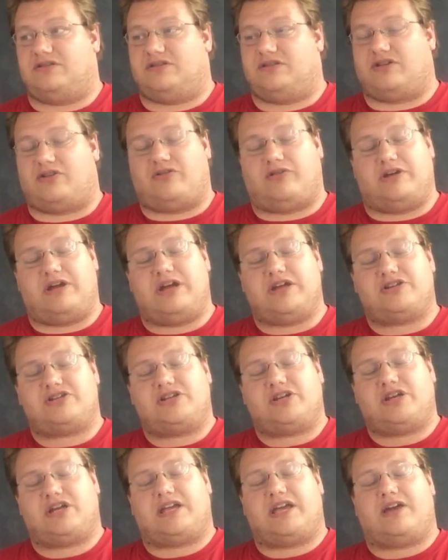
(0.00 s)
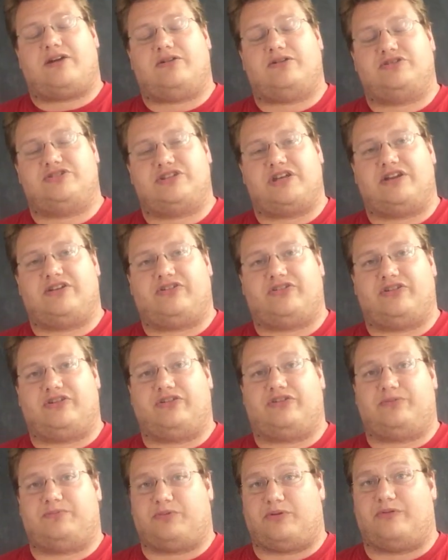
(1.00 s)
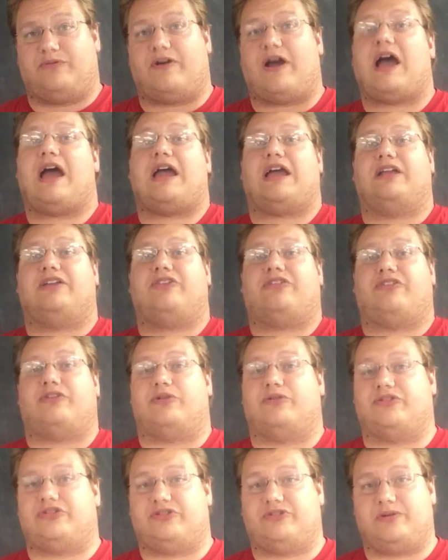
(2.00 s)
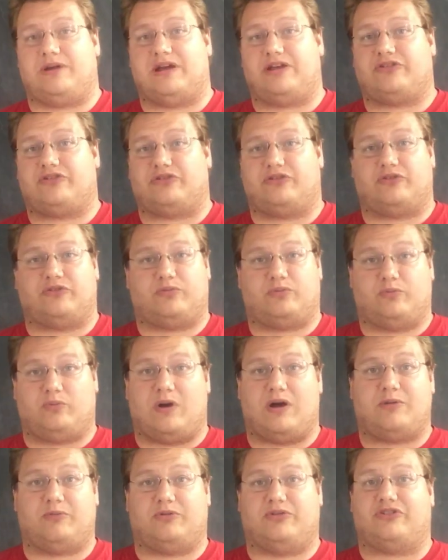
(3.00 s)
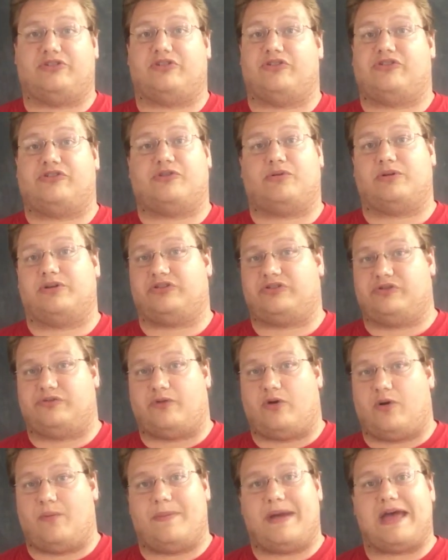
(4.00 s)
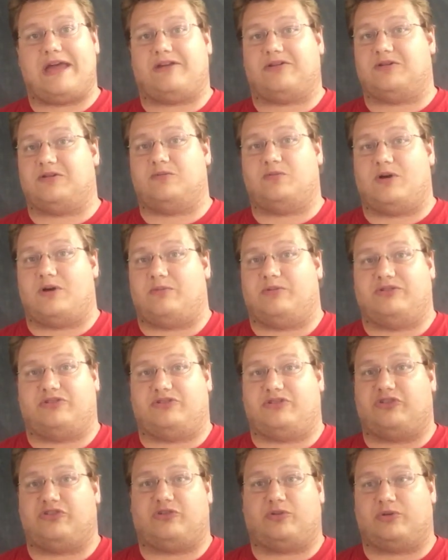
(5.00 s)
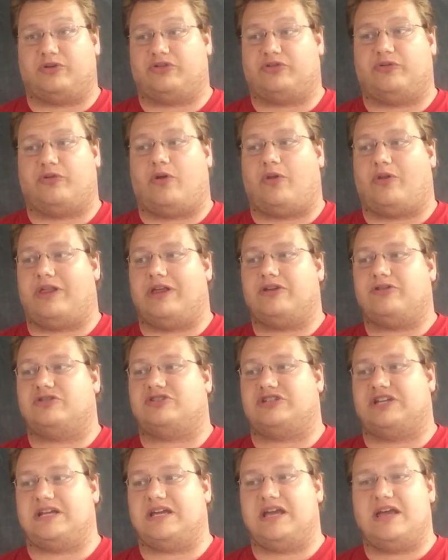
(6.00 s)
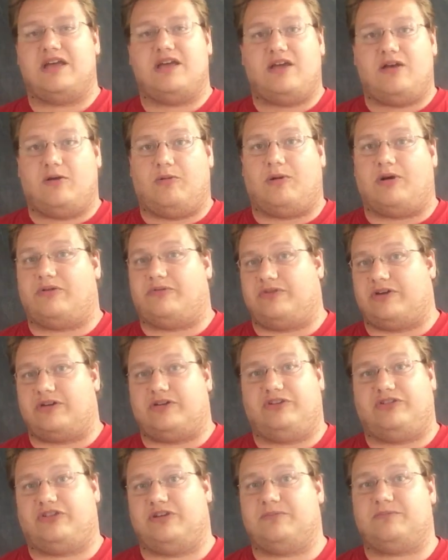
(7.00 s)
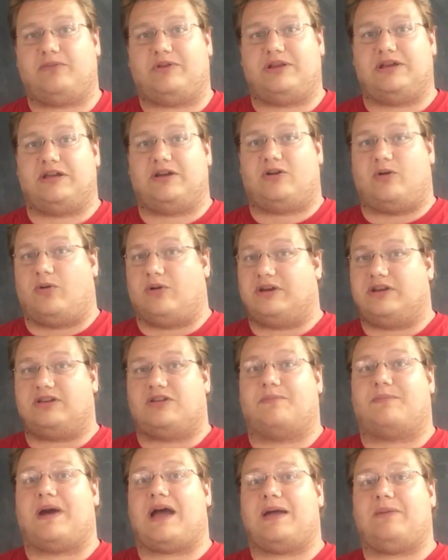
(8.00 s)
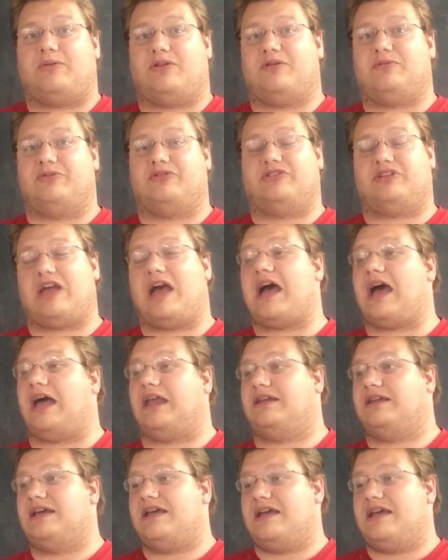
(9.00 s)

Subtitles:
The creation account in Genesis provides those two answers. What was the source of all matter and what was the source of all energy? Well, very simply, according to the Bible, it was God.